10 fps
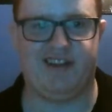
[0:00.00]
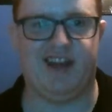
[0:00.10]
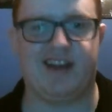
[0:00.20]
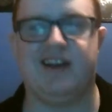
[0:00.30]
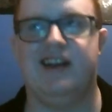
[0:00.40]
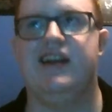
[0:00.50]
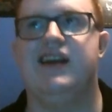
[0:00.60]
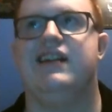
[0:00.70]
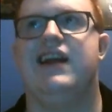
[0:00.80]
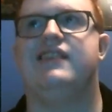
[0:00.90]
Like,
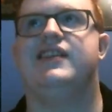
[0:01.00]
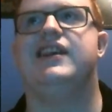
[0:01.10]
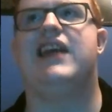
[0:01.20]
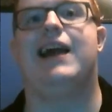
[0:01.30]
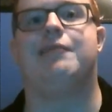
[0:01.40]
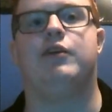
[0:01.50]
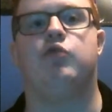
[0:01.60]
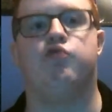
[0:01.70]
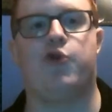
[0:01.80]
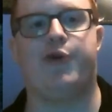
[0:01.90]
that scene has me
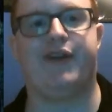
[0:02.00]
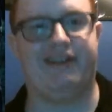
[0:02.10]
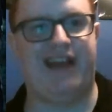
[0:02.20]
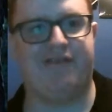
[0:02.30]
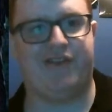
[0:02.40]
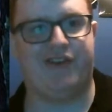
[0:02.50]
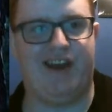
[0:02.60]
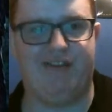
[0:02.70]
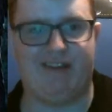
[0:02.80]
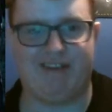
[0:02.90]
roaring laughter
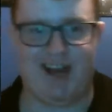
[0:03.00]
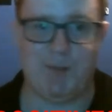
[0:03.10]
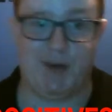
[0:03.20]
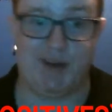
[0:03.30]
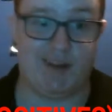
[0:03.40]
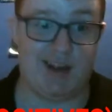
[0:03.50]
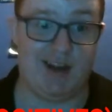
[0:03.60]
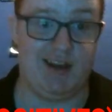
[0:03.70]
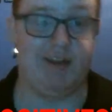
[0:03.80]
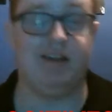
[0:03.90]
every time I see
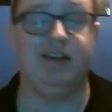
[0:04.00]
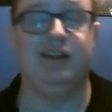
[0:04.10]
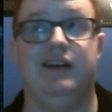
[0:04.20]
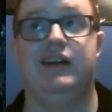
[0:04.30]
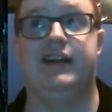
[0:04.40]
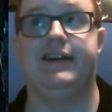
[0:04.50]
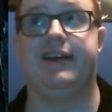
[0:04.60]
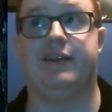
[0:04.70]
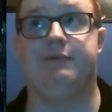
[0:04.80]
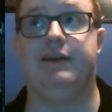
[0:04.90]
it. So,
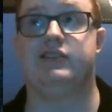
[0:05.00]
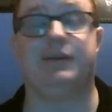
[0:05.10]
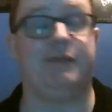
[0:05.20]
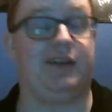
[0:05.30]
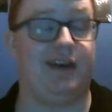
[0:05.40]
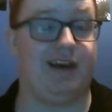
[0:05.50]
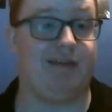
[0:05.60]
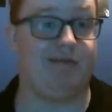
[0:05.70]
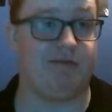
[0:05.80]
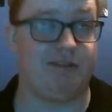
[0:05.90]
especially, I mean,
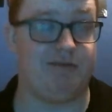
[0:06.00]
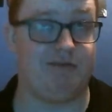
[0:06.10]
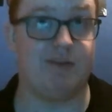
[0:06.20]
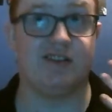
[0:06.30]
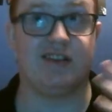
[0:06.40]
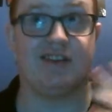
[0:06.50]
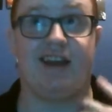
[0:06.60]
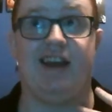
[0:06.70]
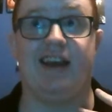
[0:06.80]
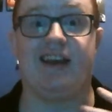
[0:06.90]

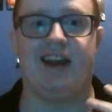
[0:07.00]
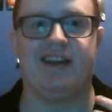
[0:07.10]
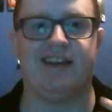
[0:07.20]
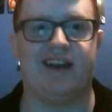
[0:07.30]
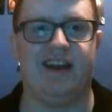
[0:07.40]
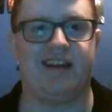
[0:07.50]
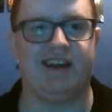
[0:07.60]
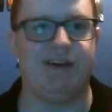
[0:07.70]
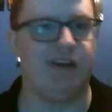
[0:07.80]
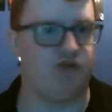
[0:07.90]
it's kind of
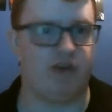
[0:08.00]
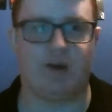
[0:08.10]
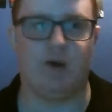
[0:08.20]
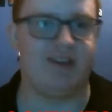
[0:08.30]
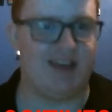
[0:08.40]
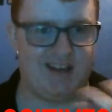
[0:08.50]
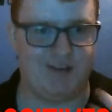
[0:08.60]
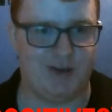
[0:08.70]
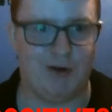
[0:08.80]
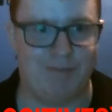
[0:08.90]
giving Draco a taste
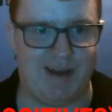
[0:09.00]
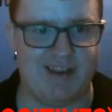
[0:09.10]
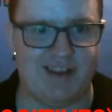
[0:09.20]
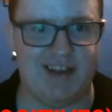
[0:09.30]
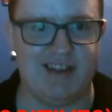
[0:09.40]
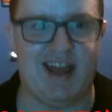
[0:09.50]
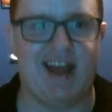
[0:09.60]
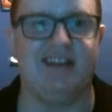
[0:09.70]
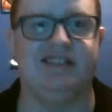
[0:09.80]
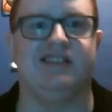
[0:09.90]
of his own medicine.
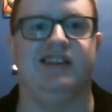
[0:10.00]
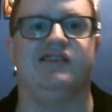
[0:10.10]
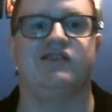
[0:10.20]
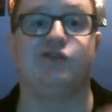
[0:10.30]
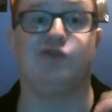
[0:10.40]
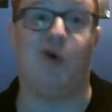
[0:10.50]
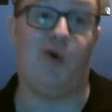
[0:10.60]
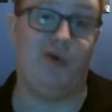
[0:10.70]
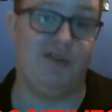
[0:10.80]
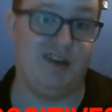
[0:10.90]
That is just
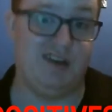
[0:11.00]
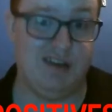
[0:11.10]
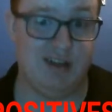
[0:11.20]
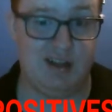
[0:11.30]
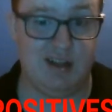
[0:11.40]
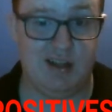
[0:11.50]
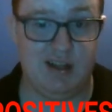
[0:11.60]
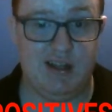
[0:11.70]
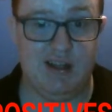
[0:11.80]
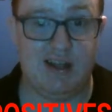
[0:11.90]
gold.
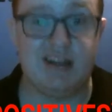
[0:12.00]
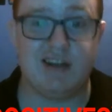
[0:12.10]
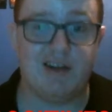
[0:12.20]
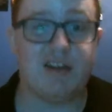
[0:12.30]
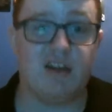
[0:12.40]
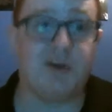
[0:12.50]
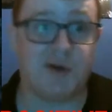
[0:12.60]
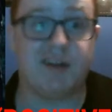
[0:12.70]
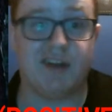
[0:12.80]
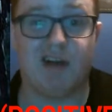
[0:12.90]
He still has a lot of
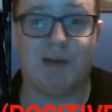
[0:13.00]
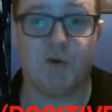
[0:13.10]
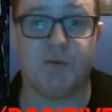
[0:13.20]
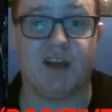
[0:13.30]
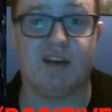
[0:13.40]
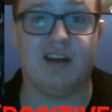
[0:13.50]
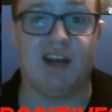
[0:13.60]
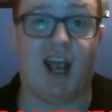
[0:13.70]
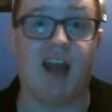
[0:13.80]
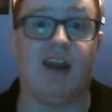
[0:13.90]
great scenes from the movie,
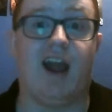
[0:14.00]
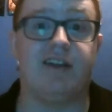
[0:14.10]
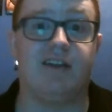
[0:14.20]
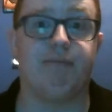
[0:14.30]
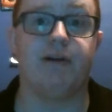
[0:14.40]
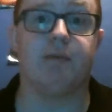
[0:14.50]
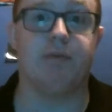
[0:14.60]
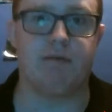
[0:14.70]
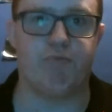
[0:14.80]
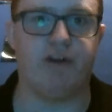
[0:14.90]
and the actor and pretty
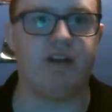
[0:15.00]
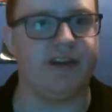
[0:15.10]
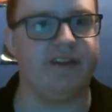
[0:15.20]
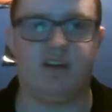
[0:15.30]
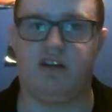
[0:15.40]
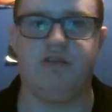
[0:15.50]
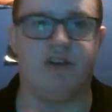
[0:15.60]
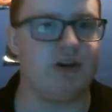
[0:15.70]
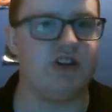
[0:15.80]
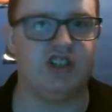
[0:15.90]
Gleason does a
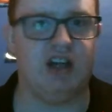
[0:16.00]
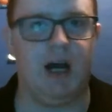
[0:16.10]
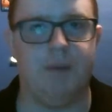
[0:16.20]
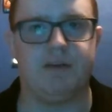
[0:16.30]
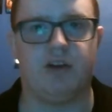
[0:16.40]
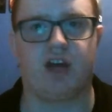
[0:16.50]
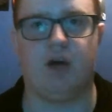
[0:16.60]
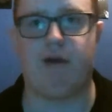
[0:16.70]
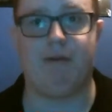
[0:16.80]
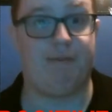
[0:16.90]
great job. It's
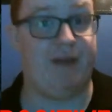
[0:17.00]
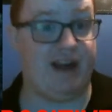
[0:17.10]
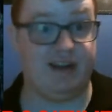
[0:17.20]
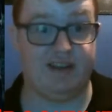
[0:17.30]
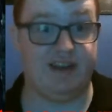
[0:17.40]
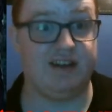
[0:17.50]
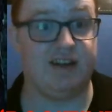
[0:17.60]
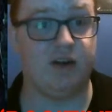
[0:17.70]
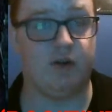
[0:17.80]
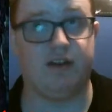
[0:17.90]
got Robert Pattinson
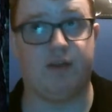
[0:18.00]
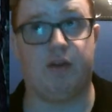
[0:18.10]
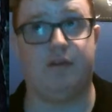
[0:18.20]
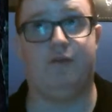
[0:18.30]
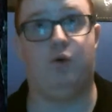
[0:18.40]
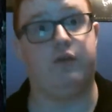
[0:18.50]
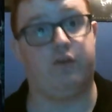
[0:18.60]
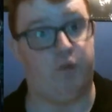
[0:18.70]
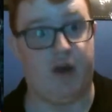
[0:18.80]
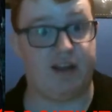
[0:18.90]
here as well as for
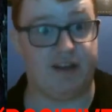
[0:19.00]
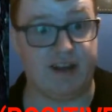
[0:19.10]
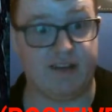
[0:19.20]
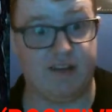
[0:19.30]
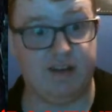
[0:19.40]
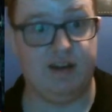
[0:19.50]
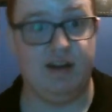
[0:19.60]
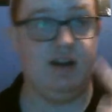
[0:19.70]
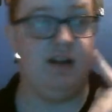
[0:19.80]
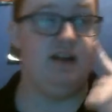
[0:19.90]
Twilight.
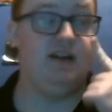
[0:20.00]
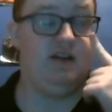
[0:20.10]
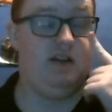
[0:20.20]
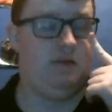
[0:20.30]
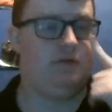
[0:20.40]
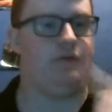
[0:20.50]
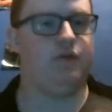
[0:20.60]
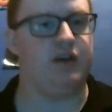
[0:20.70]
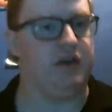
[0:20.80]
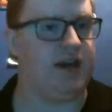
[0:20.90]
So
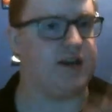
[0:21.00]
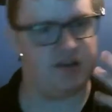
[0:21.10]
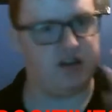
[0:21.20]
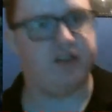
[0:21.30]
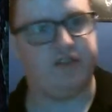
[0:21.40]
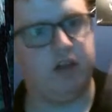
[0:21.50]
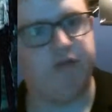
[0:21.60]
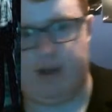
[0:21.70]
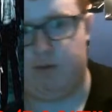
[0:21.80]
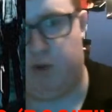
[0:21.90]
he actually does
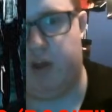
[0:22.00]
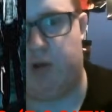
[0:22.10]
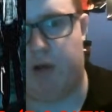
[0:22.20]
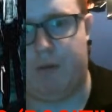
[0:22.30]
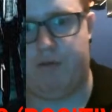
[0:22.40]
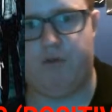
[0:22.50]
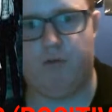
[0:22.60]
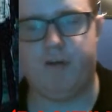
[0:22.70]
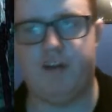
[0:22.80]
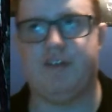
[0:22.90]
deliver a really great
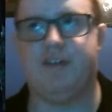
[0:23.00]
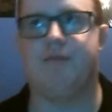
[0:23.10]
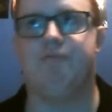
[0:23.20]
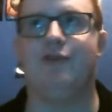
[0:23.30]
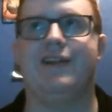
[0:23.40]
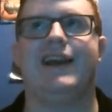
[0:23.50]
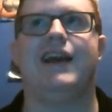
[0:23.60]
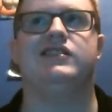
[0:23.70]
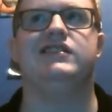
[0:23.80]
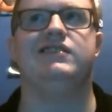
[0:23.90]
performance. He
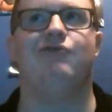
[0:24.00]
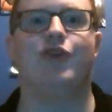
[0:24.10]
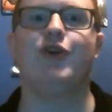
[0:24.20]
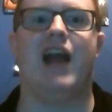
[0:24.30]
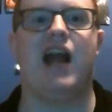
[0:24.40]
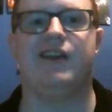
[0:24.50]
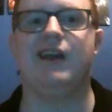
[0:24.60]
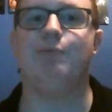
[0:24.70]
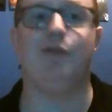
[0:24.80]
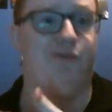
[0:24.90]
actually was a good actor
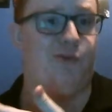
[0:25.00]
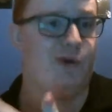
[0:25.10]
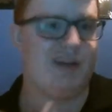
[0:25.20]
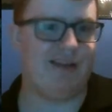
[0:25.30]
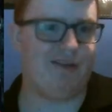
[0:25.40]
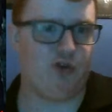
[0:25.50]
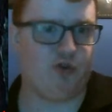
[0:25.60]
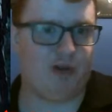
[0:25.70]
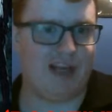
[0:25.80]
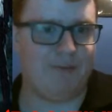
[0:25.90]
even before those
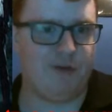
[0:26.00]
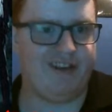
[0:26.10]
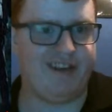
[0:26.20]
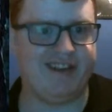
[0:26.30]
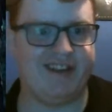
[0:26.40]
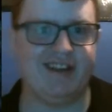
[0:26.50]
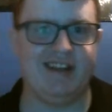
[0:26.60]
Twilight movies.